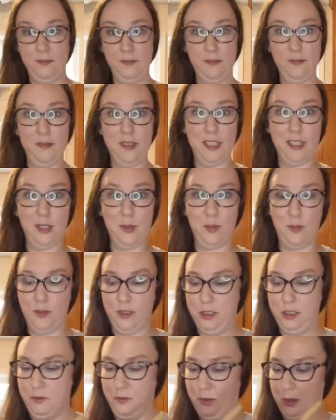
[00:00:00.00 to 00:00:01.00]
this
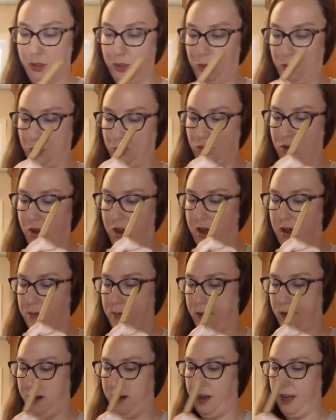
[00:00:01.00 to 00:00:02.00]
wonderful
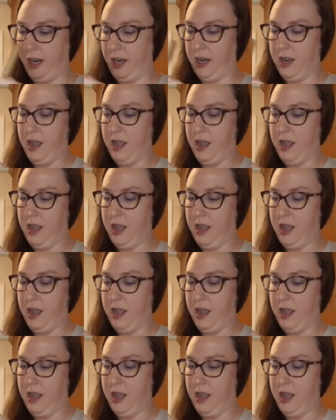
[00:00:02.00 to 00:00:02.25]
strawberry